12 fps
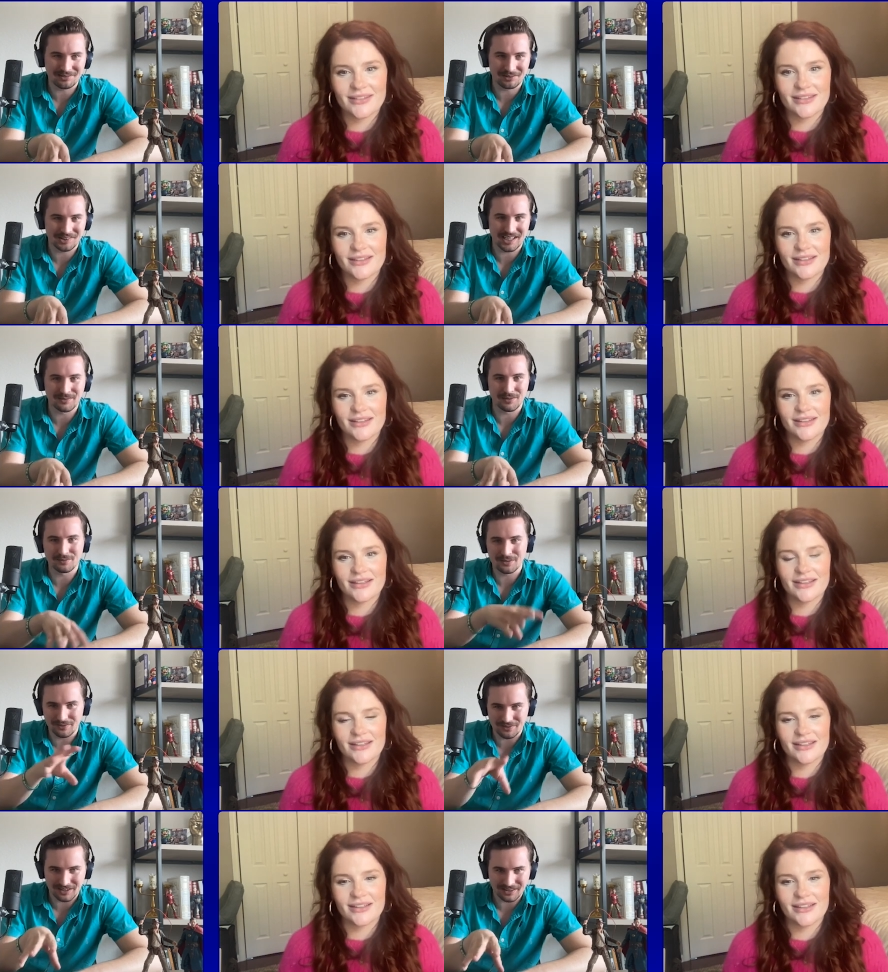Speaker 1: was kind of a
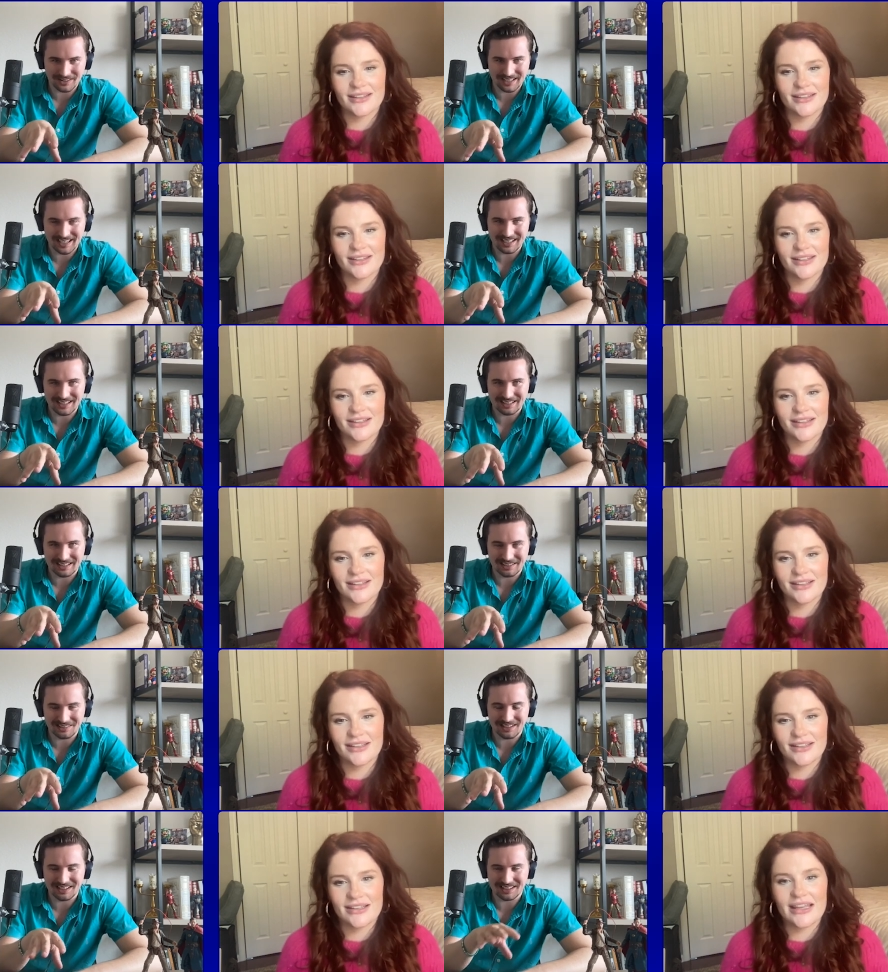riff on that.
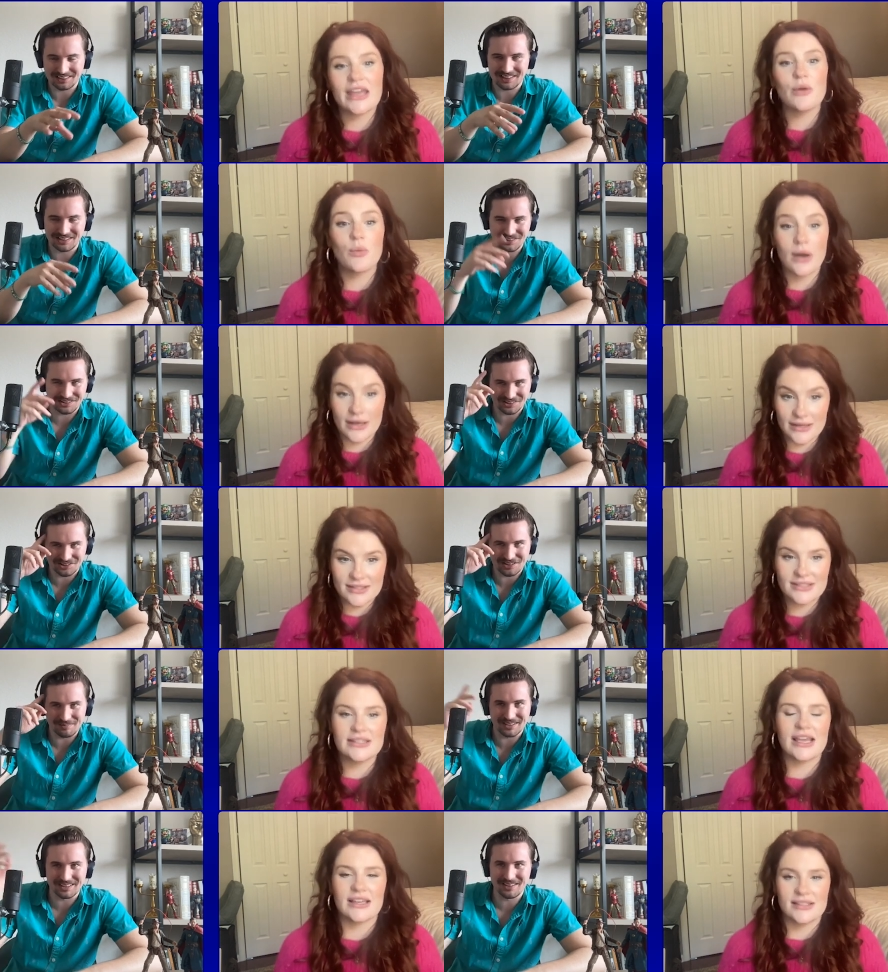I guess
Speaker 2: I just assumed
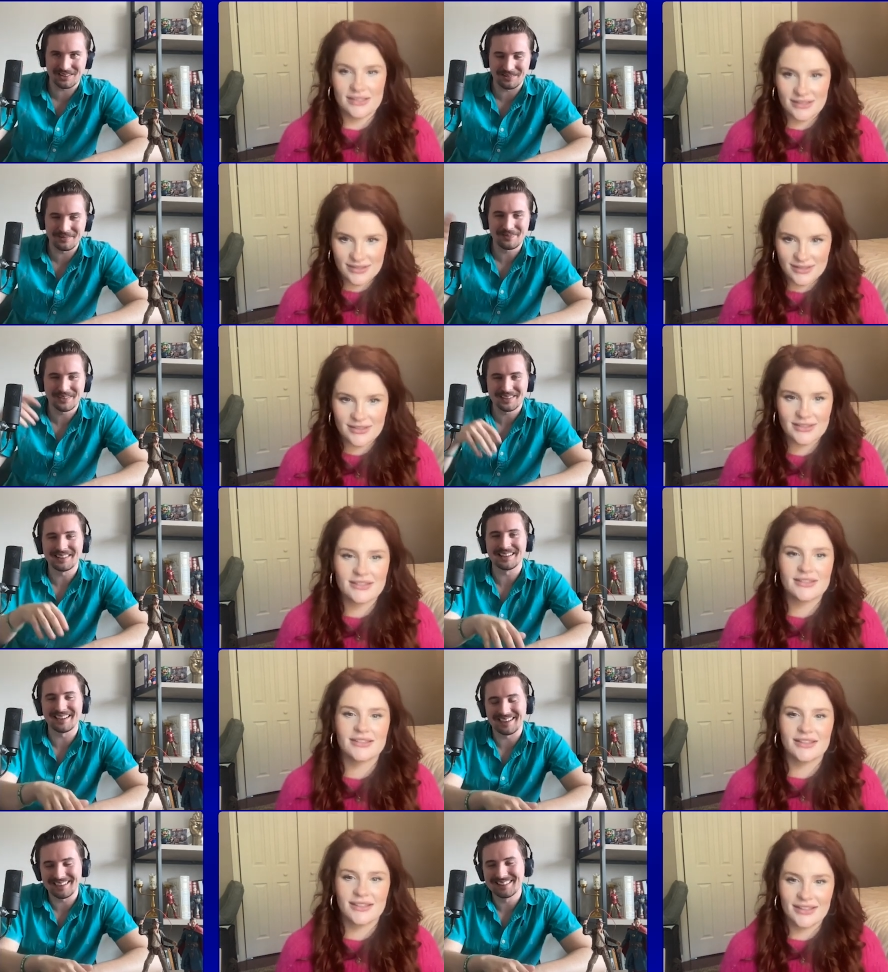like, oh,
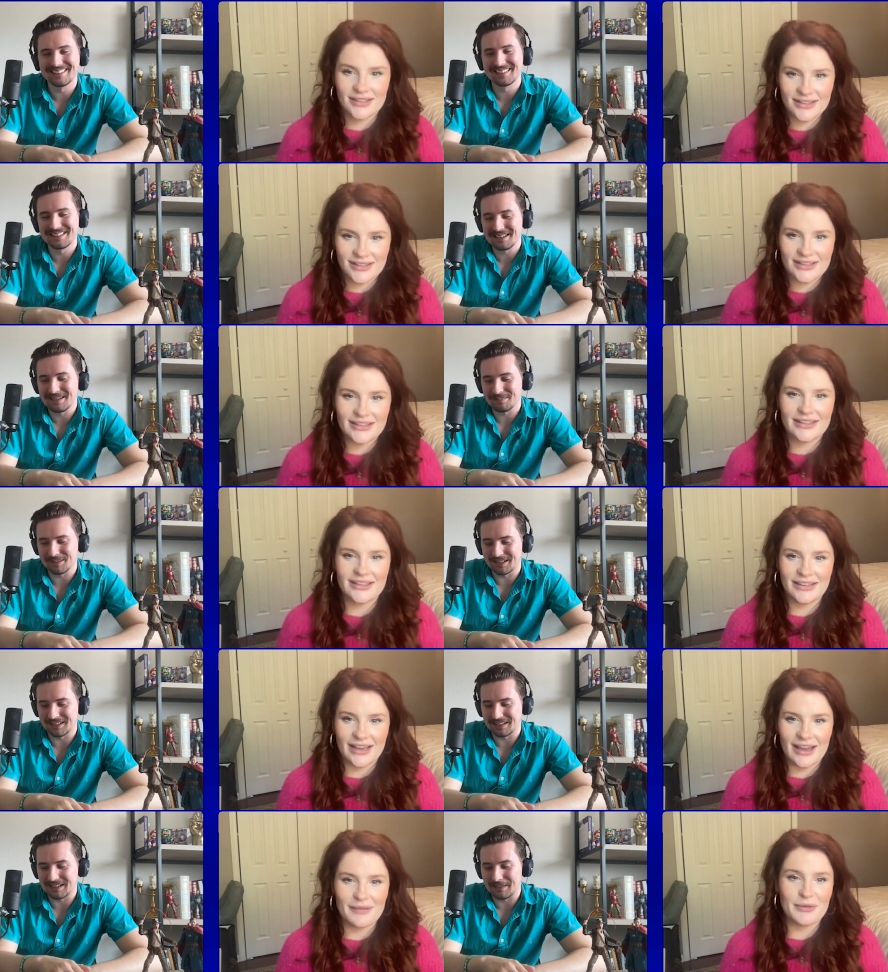
Speaker 1: yeah. But
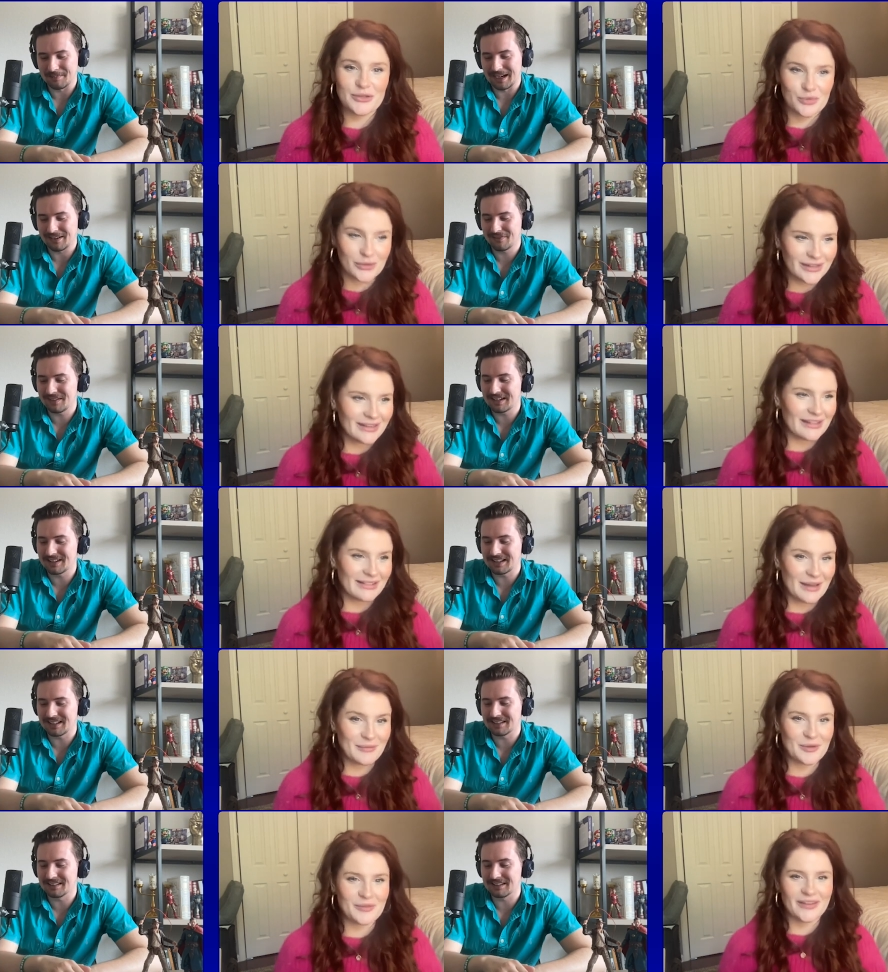
Speaker 2: yeah, I find that
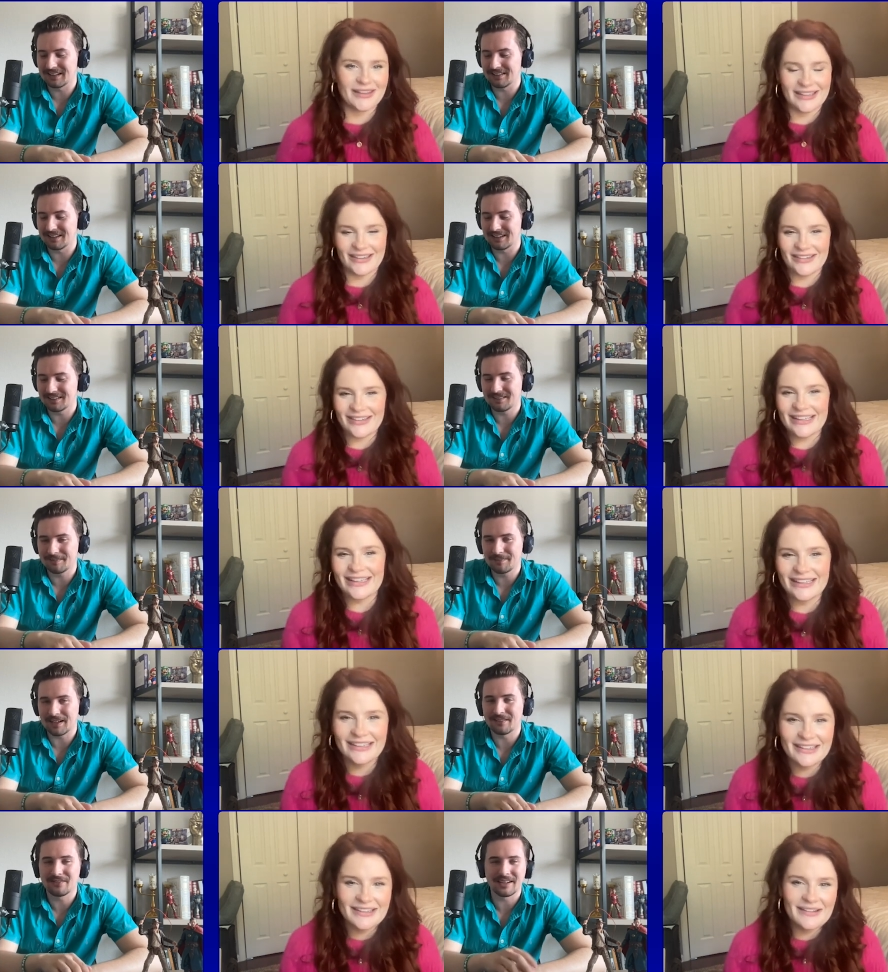hilarious.
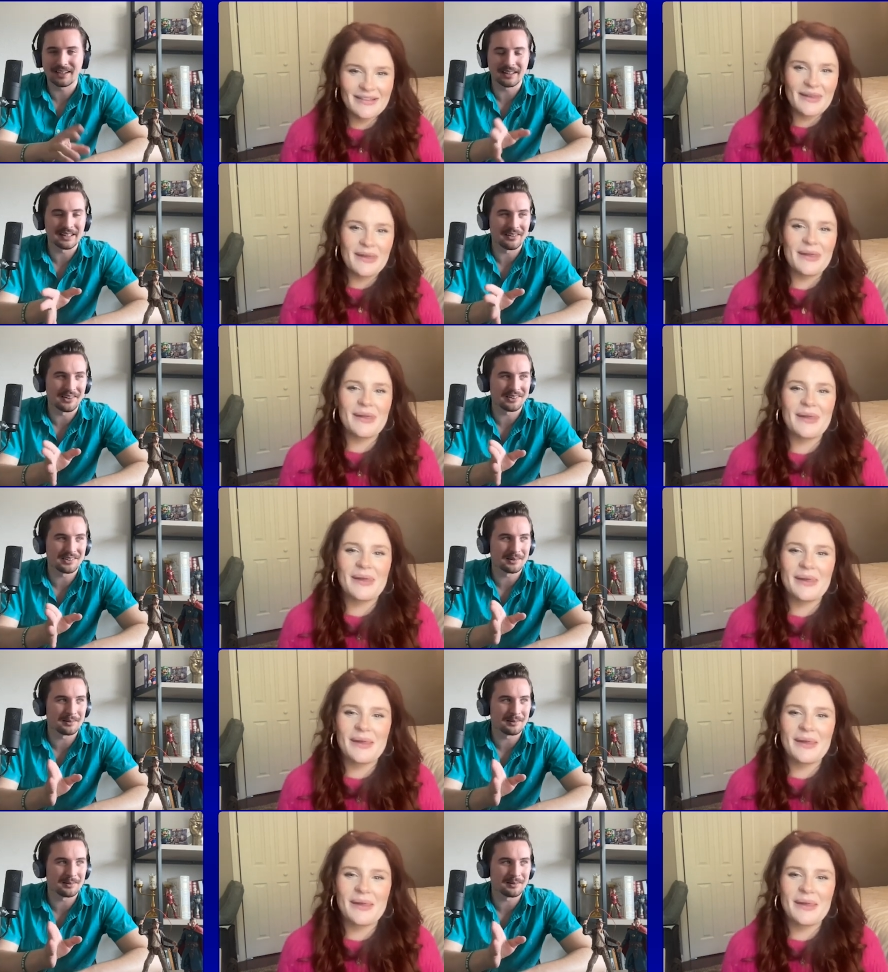
Speaker 1: I find it hilarious